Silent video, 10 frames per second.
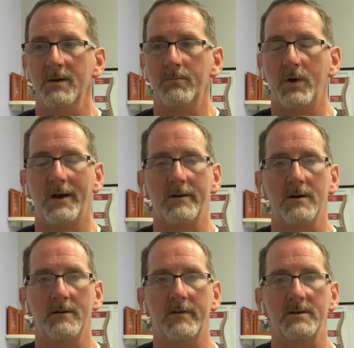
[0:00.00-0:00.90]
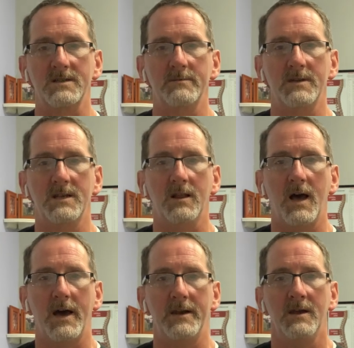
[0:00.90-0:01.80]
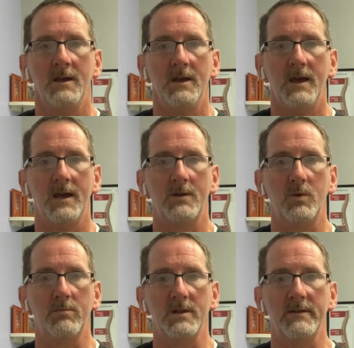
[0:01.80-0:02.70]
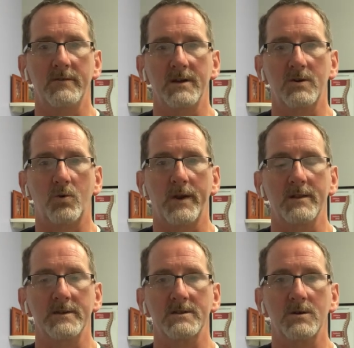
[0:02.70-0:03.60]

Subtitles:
proud of our CBD line, and we believe in it greatly.